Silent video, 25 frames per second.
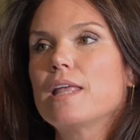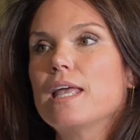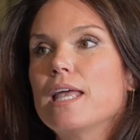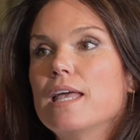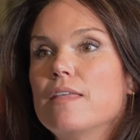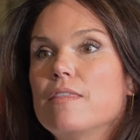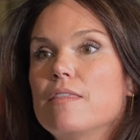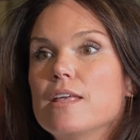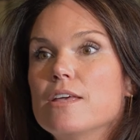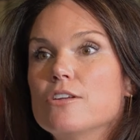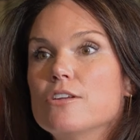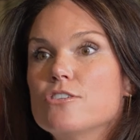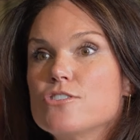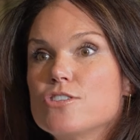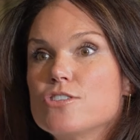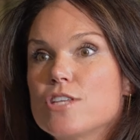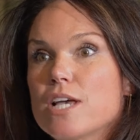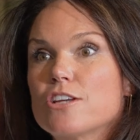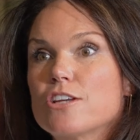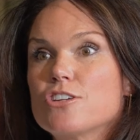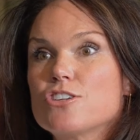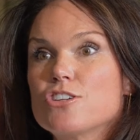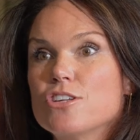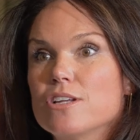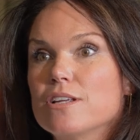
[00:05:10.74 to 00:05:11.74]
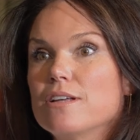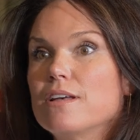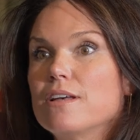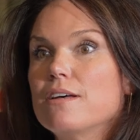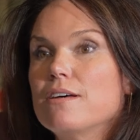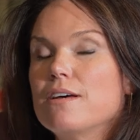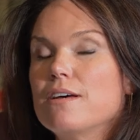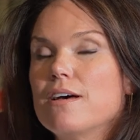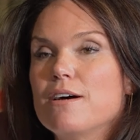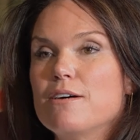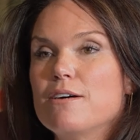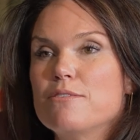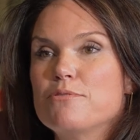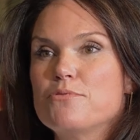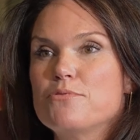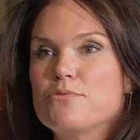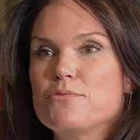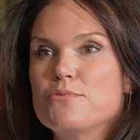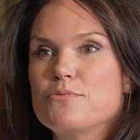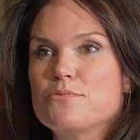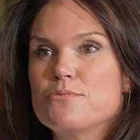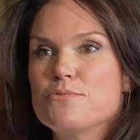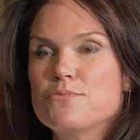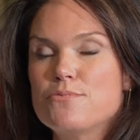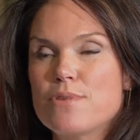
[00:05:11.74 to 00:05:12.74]
And the intersection of
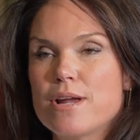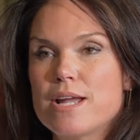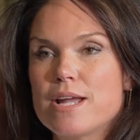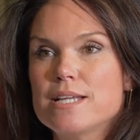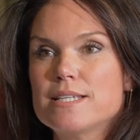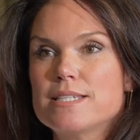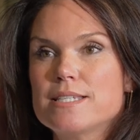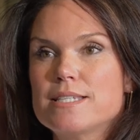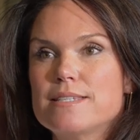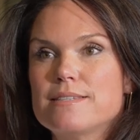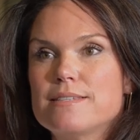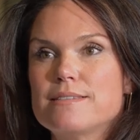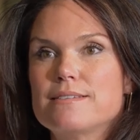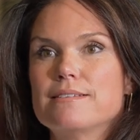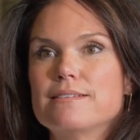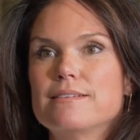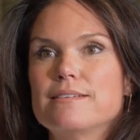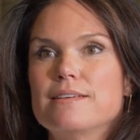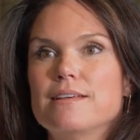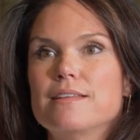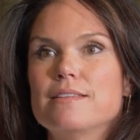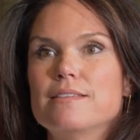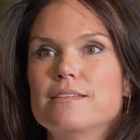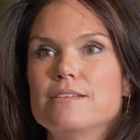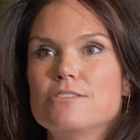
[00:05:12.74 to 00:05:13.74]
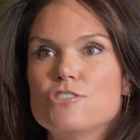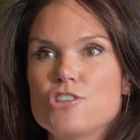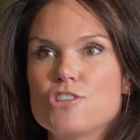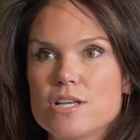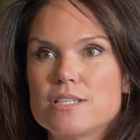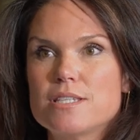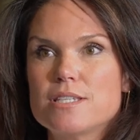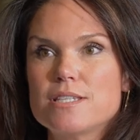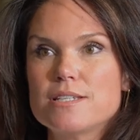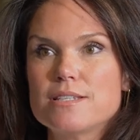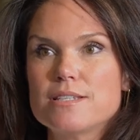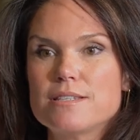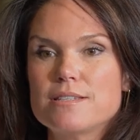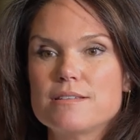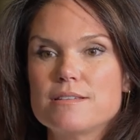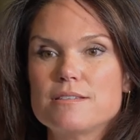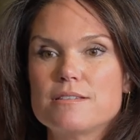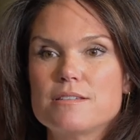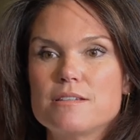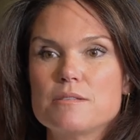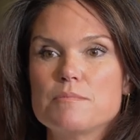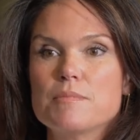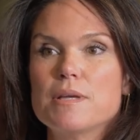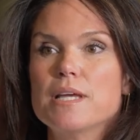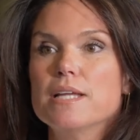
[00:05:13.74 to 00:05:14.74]
race and the justice
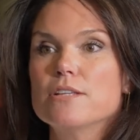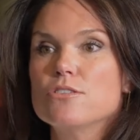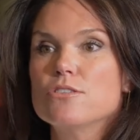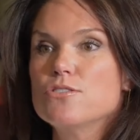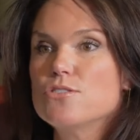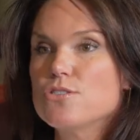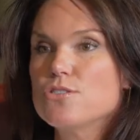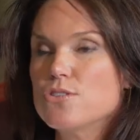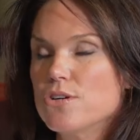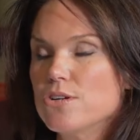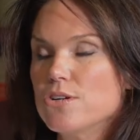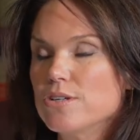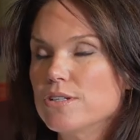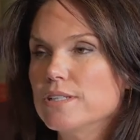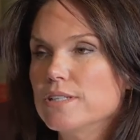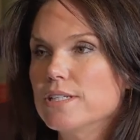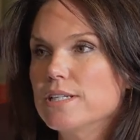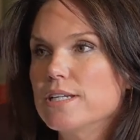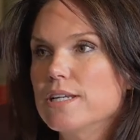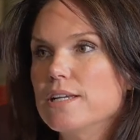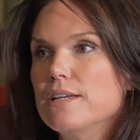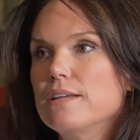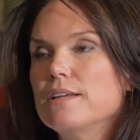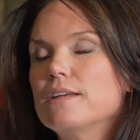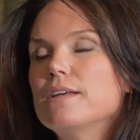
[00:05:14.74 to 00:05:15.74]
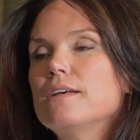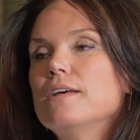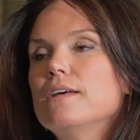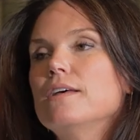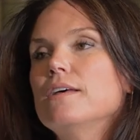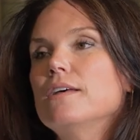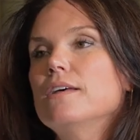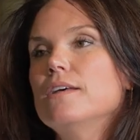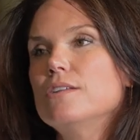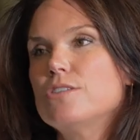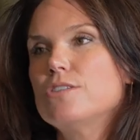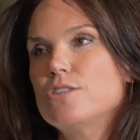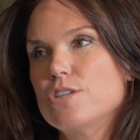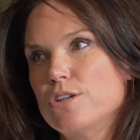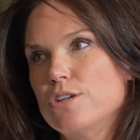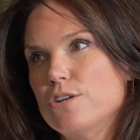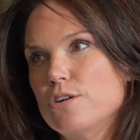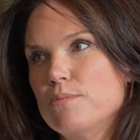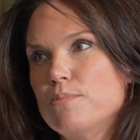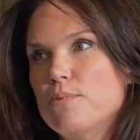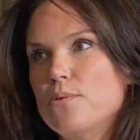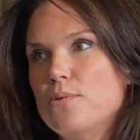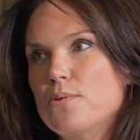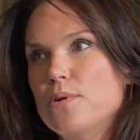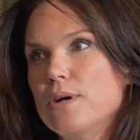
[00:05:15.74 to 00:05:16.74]
system, and certainly, to
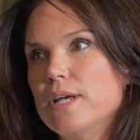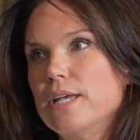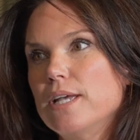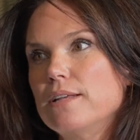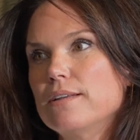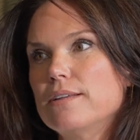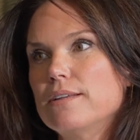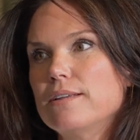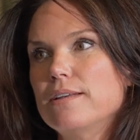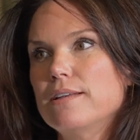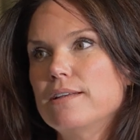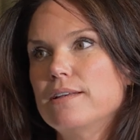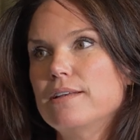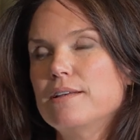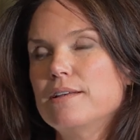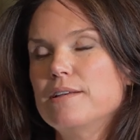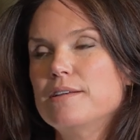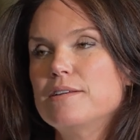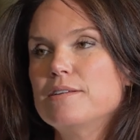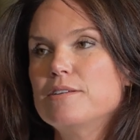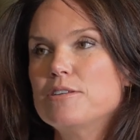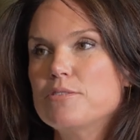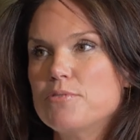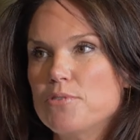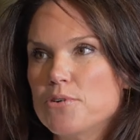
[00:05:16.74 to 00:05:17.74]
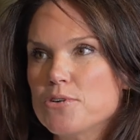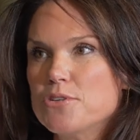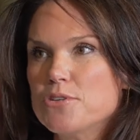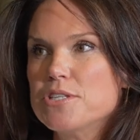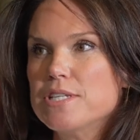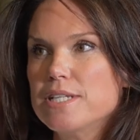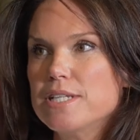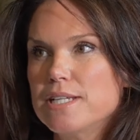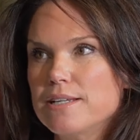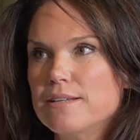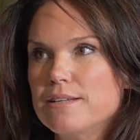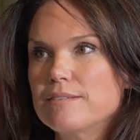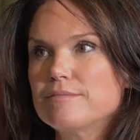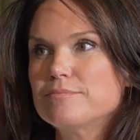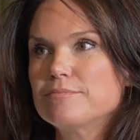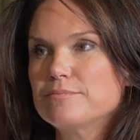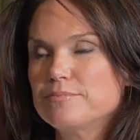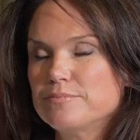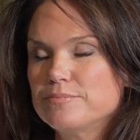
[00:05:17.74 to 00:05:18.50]
your point, diversity.